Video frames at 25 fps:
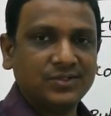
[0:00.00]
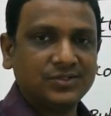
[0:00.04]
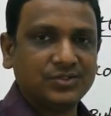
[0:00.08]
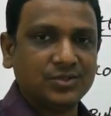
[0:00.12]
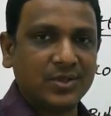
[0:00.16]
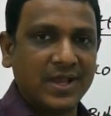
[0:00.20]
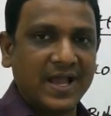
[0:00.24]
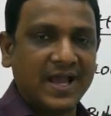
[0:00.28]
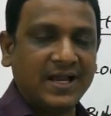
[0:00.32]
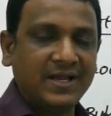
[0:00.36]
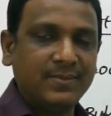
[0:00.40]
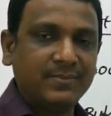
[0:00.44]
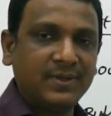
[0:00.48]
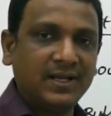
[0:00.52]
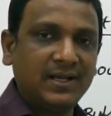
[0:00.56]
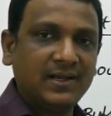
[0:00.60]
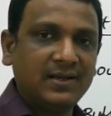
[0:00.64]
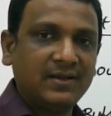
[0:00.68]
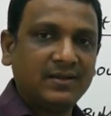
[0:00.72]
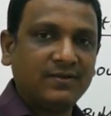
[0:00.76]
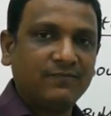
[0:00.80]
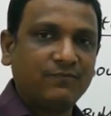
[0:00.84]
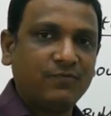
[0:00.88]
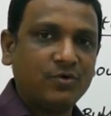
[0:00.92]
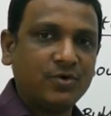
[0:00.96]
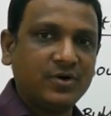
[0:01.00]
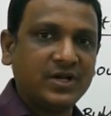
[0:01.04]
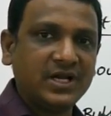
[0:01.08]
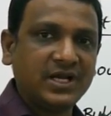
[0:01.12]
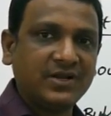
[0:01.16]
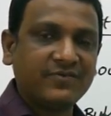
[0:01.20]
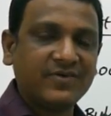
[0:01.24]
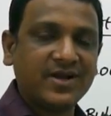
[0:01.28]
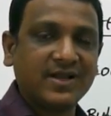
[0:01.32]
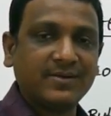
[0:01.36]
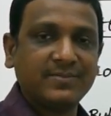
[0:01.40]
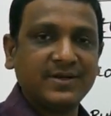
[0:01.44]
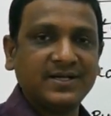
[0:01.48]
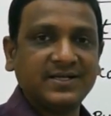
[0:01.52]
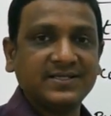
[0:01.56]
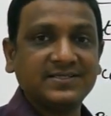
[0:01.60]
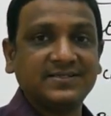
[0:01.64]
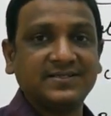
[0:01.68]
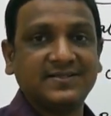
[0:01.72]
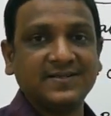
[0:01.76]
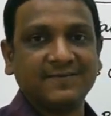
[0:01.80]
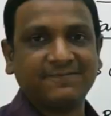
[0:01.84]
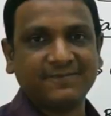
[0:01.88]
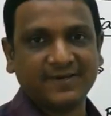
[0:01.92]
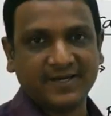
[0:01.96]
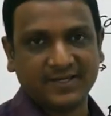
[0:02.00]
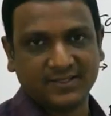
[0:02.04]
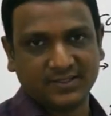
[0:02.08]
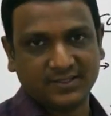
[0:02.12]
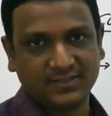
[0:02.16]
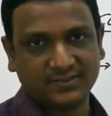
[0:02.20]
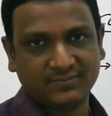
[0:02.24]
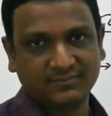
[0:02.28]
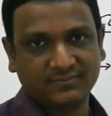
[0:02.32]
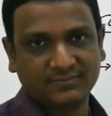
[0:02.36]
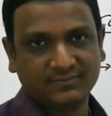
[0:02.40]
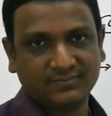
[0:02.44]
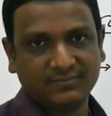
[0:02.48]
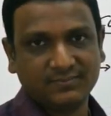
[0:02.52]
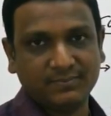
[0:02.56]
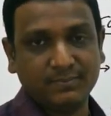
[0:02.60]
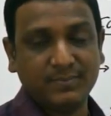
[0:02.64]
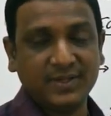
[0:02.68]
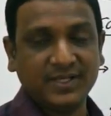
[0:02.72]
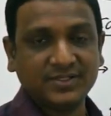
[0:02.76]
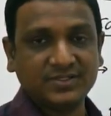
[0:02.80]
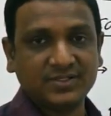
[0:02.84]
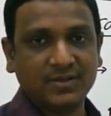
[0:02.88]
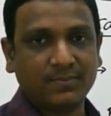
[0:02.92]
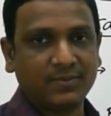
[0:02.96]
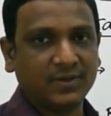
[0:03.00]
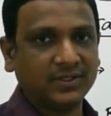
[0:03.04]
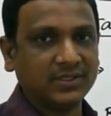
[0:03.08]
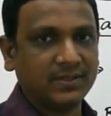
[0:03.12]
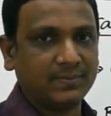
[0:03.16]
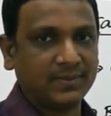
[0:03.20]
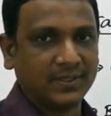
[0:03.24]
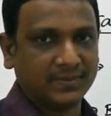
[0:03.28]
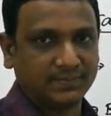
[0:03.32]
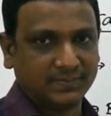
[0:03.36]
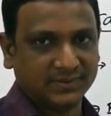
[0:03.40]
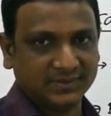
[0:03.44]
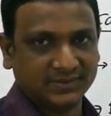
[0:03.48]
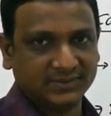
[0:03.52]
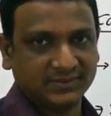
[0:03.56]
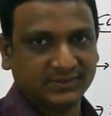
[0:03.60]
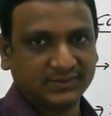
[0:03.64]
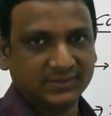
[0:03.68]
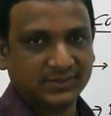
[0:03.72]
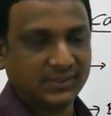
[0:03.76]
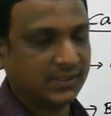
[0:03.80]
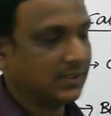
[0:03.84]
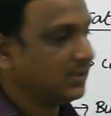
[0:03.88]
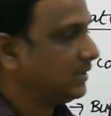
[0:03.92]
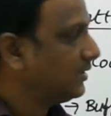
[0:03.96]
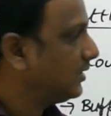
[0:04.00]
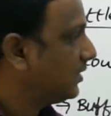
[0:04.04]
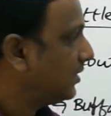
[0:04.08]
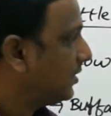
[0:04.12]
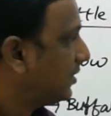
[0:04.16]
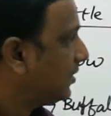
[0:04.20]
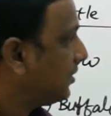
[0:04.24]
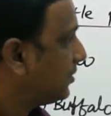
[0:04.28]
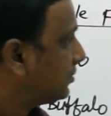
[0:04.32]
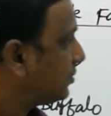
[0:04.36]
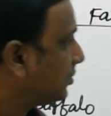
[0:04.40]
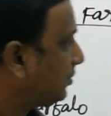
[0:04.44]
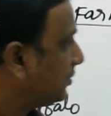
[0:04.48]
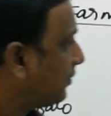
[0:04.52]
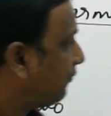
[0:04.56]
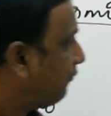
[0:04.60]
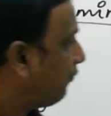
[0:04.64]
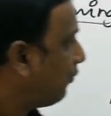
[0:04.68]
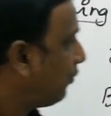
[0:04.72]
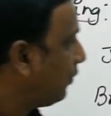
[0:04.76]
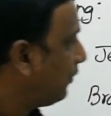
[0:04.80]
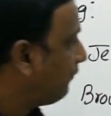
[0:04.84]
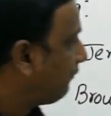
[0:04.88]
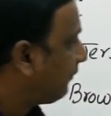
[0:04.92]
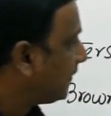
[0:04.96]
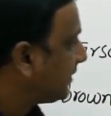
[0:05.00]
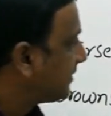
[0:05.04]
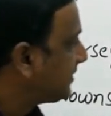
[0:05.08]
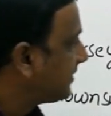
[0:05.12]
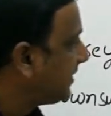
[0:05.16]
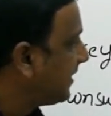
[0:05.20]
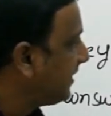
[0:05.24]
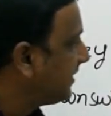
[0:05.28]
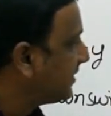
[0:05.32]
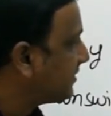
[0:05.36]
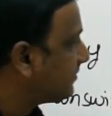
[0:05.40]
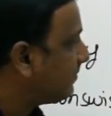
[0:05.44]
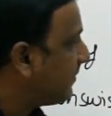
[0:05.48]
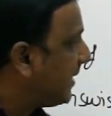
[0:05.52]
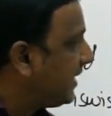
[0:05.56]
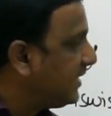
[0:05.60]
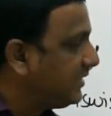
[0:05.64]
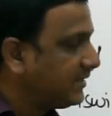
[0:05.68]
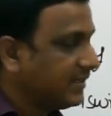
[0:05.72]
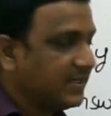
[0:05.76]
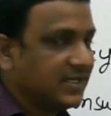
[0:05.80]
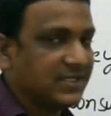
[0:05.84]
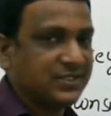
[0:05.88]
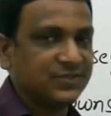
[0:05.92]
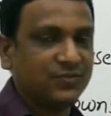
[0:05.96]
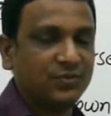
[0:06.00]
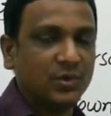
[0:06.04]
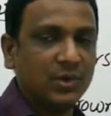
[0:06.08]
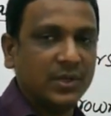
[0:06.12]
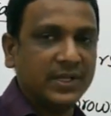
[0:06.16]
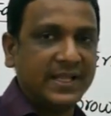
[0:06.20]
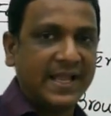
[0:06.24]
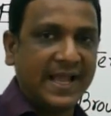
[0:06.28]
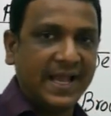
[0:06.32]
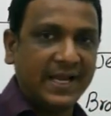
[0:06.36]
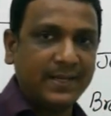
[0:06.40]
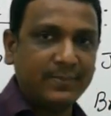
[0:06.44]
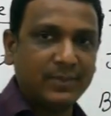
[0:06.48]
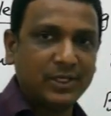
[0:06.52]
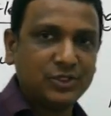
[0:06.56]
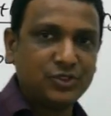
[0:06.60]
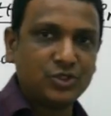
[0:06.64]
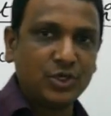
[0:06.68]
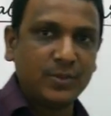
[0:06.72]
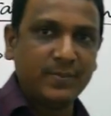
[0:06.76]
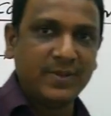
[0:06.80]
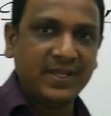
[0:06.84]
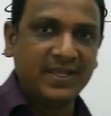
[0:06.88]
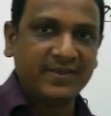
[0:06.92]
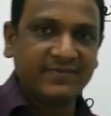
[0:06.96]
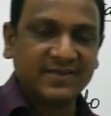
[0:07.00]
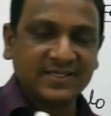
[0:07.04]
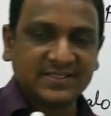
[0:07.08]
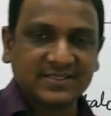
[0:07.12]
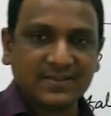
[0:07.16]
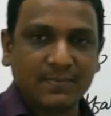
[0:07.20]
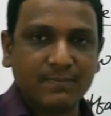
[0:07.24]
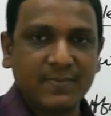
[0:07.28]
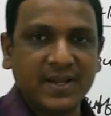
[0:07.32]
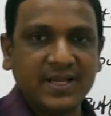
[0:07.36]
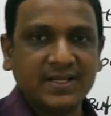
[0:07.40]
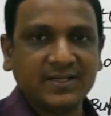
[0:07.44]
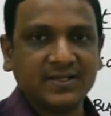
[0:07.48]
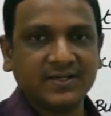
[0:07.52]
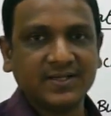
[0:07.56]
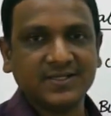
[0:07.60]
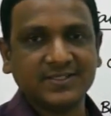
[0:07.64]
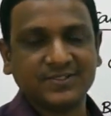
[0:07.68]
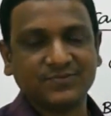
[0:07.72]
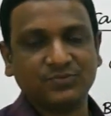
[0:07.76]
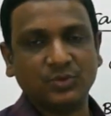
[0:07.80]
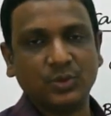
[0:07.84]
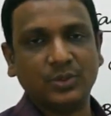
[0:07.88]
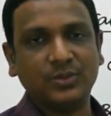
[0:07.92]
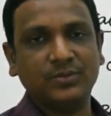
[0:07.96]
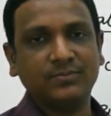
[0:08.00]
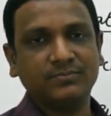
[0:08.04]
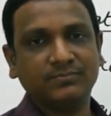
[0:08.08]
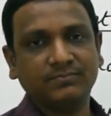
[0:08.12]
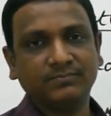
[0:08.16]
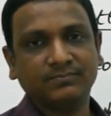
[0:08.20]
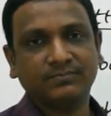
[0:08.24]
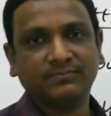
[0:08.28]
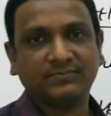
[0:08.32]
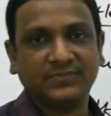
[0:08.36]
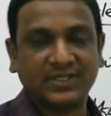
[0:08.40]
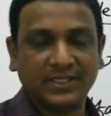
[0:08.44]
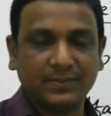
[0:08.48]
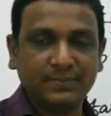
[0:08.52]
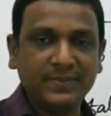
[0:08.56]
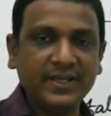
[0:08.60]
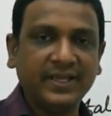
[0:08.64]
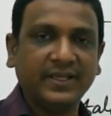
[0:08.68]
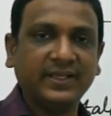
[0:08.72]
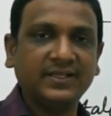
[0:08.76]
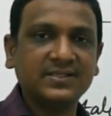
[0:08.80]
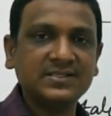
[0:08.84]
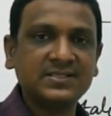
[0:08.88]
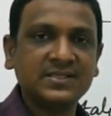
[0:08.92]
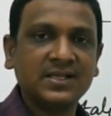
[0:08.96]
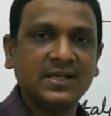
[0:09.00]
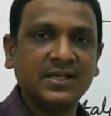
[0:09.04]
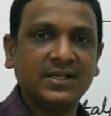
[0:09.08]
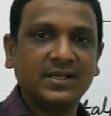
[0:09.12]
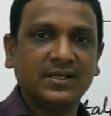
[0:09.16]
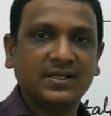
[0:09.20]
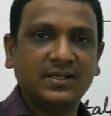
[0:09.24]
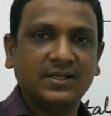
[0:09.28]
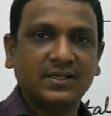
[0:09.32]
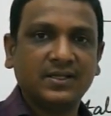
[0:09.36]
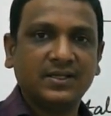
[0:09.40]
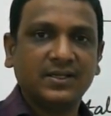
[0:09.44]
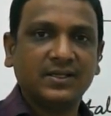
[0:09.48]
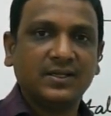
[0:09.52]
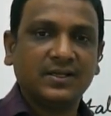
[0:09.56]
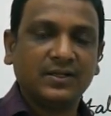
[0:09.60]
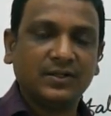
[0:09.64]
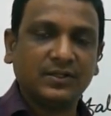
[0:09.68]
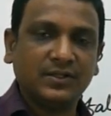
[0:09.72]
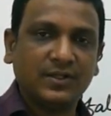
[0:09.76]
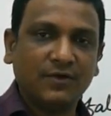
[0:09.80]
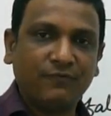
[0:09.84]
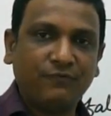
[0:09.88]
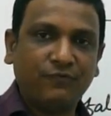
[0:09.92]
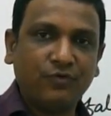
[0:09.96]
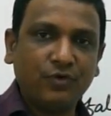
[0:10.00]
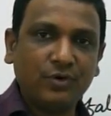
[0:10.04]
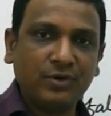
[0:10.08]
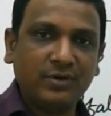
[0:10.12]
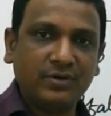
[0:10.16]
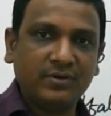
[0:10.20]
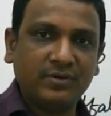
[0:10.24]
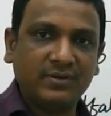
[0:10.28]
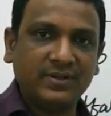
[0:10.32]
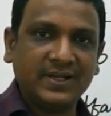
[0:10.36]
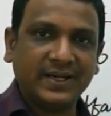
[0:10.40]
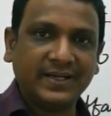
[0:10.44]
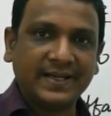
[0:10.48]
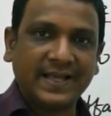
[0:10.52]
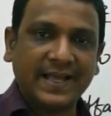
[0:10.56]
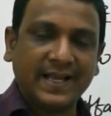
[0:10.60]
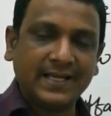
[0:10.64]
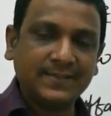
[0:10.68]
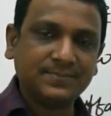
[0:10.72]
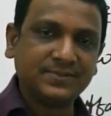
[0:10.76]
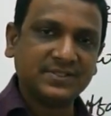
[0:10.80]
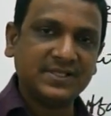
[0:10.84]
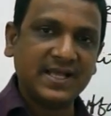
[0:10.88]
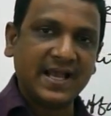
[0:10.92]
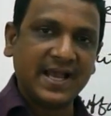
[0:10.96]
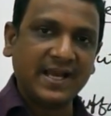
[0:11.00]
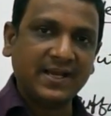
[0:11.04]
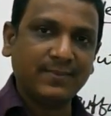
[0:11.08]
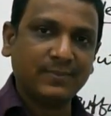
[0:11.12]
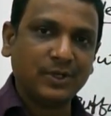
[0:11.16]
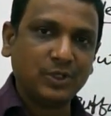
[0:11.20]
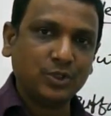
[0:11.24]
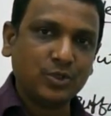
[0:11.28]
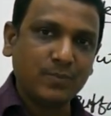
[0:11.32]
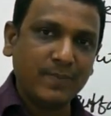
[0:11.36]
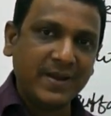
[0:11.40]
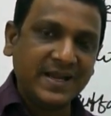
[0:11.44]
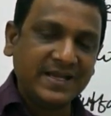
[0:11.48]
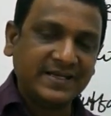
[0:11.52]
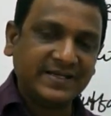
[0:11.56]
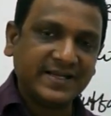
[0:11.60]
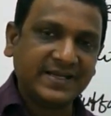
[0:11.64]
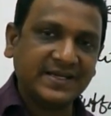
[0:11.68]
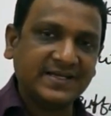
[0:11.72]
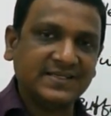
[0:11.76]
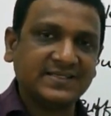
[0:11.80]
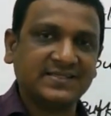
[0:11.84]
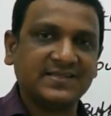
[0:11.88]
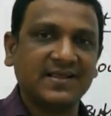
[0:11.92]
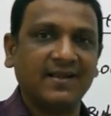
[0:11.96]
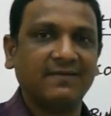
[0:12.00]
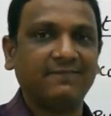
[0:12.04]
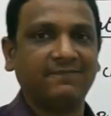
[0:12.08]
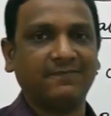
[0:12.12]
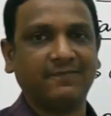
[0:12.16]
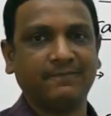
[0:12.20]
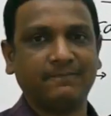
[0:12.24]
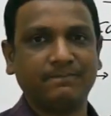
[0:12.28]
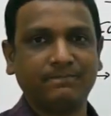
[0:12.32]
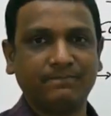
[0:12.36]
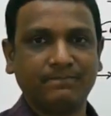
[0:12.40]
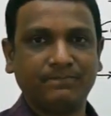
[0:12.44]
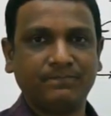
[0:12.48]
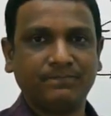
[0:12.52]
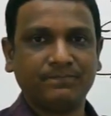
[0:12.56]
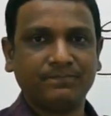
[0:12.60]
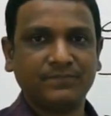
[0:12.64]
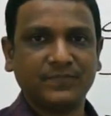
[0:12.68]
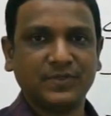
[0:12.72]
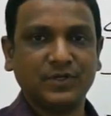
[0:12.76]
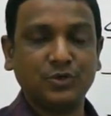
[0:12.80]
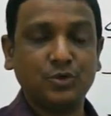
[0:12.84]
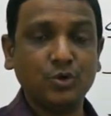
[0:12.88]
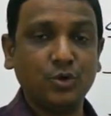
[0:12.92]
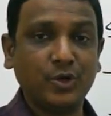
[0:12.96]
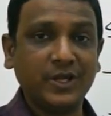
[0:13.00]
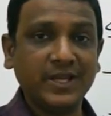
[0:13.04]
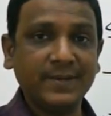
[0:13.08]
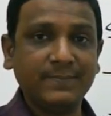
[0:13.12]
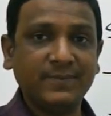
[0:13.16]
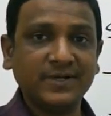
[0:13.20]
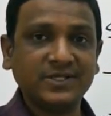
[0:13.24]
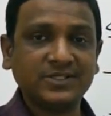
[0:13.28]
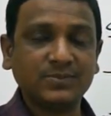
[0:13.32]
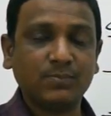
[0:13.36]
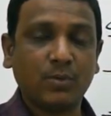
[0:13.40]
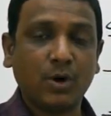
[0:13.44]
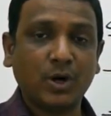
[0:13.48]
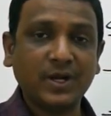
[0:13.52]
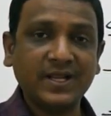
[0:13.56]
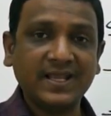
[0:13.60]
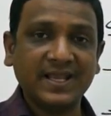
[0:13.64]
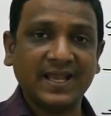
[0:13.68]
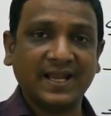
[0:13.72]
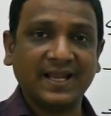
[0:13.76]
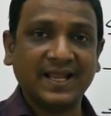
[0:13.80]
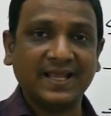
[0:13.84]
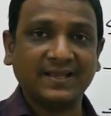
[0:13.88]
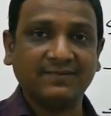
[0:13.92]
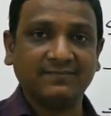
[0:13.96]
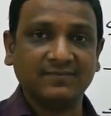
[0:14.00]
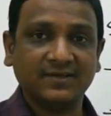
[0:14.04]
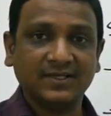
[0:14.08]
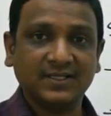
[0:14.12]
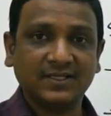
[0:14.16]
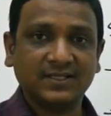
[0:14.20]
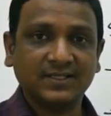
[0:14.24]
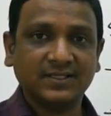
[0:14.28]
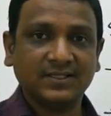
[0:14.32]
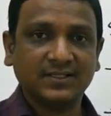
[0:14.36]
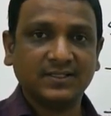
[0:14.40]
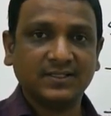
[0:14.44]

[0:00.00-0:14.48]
So animal food requirement is different based upon the purpose. So the food, first thing is maintenance food. The animal should be given some maintenance food. That means the food that helps the animal to maintain itself, to keep its body alive,